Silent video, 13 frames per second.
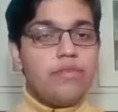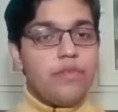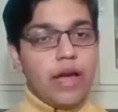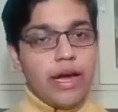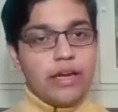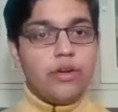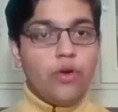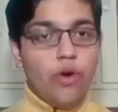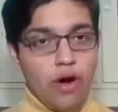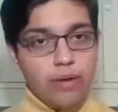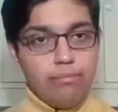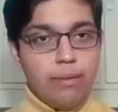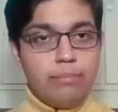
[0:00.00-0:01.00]
we find
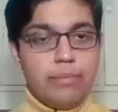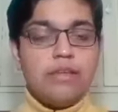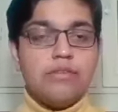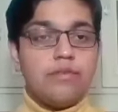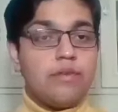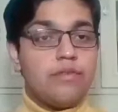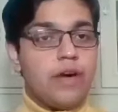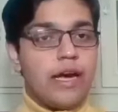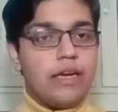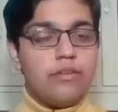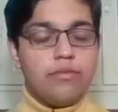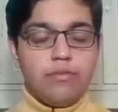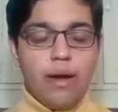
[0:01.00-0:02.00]
dog mummies, we find